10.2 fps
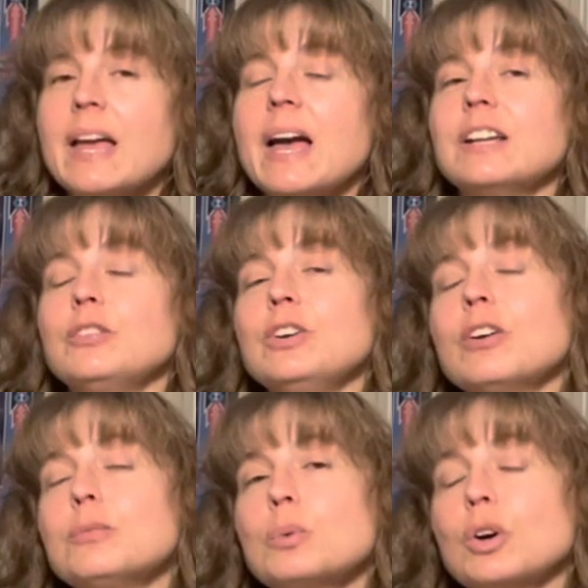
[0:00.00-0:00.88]
And if you
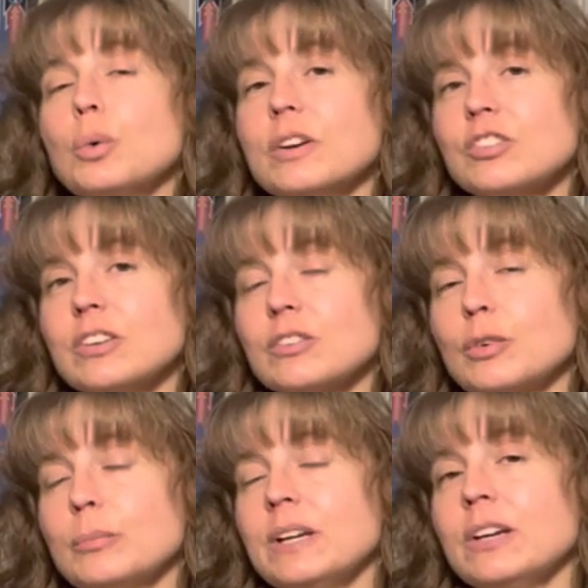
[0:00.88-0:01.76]
have more questions for
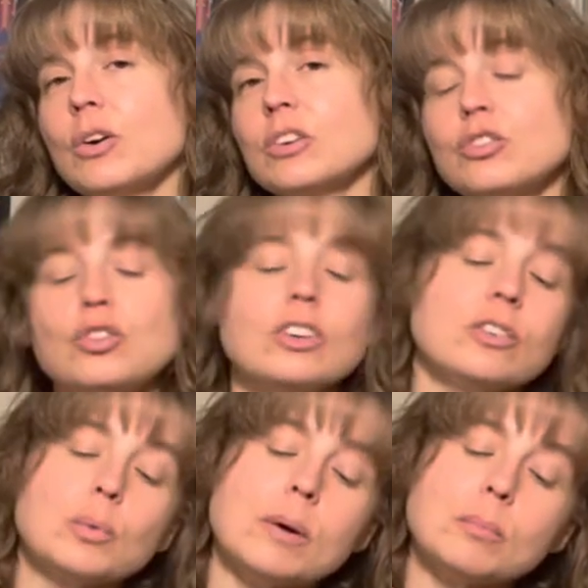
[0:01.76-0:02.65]
me or
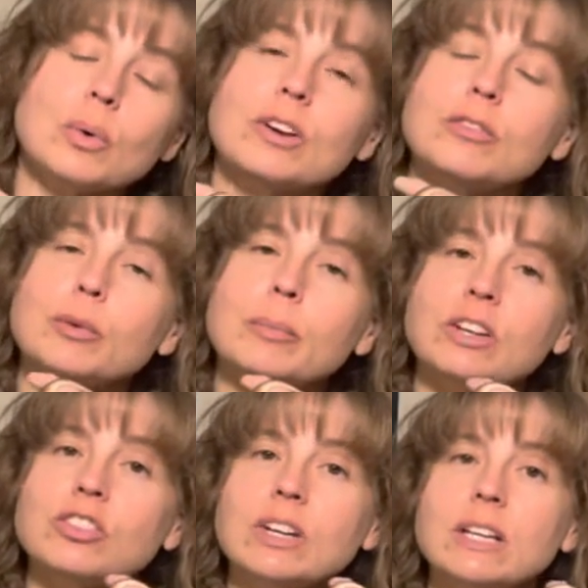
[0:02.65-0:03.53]
just want more
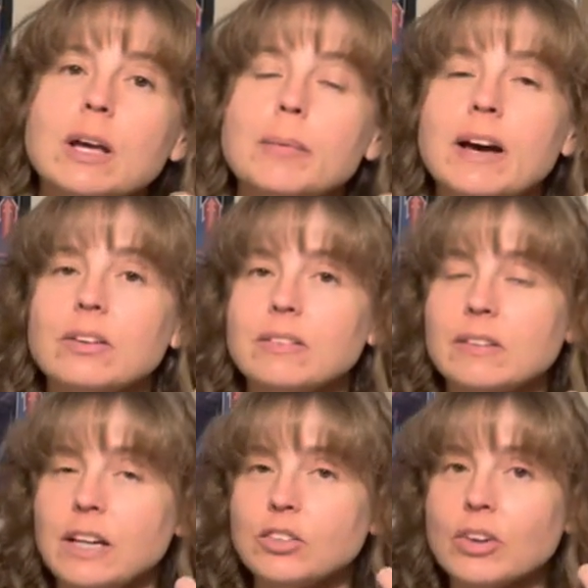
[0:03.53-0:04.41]
information about
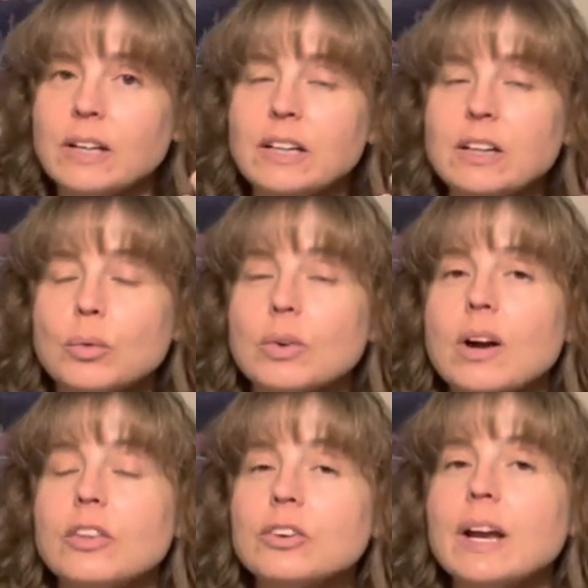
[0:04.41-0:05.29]
snake training or
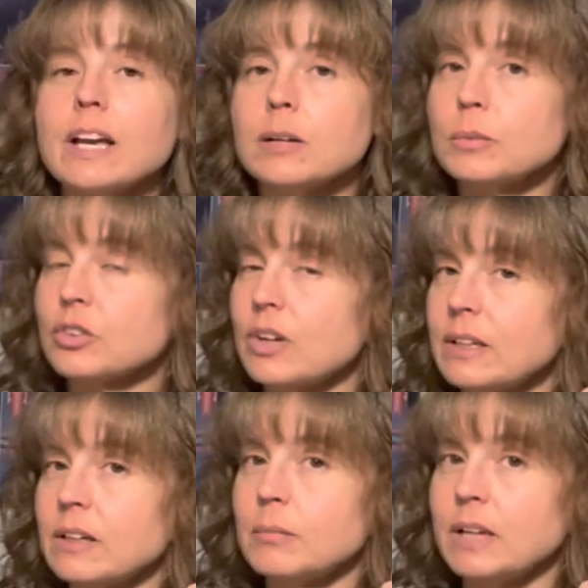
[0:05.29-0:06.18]
other animal
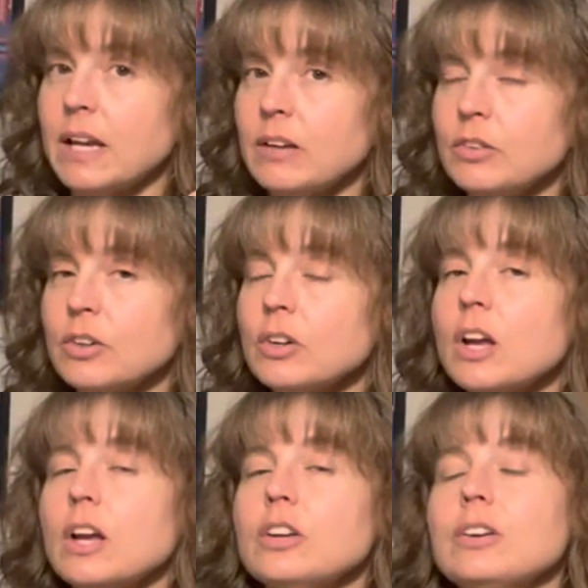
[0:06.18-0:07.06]
training and behavior,
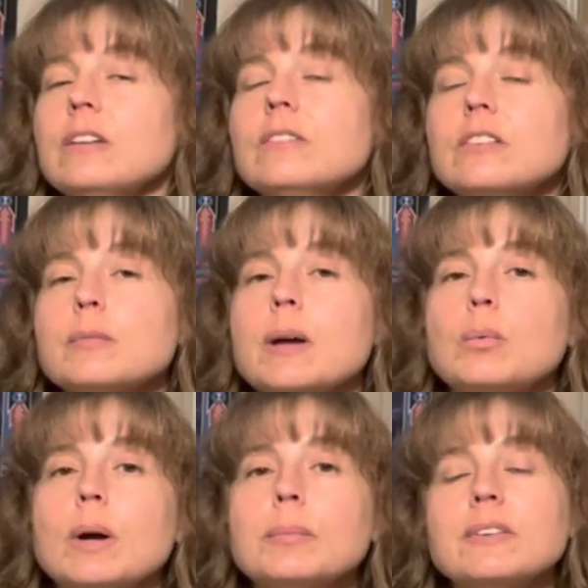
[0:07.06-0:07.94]
you can visit my
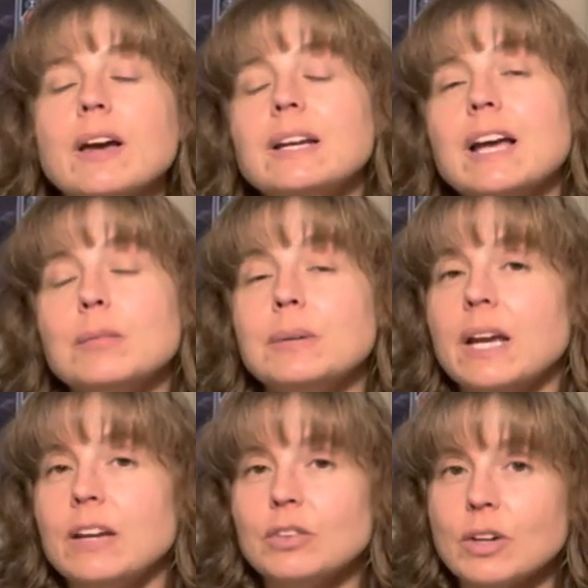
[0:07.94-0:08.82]
website at
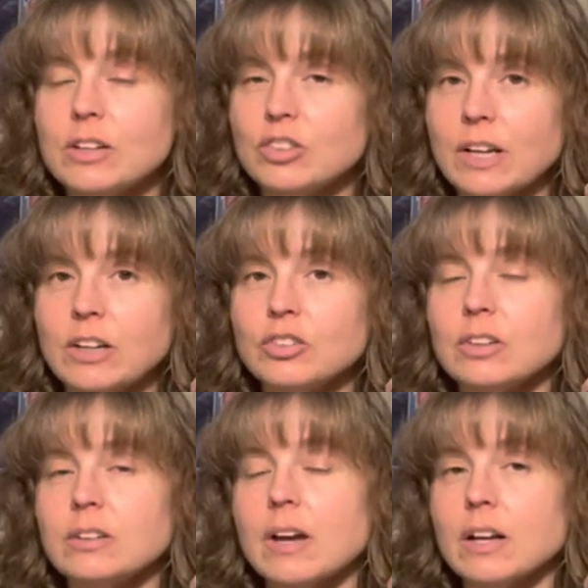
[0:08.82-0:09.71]

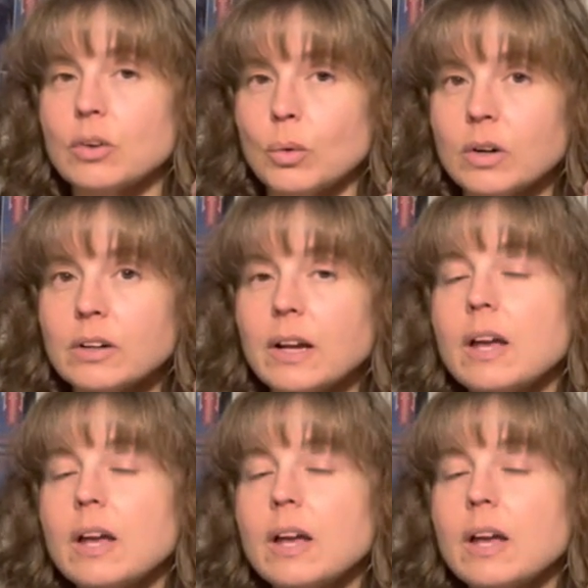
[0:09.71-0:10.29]
behavioreducation.org.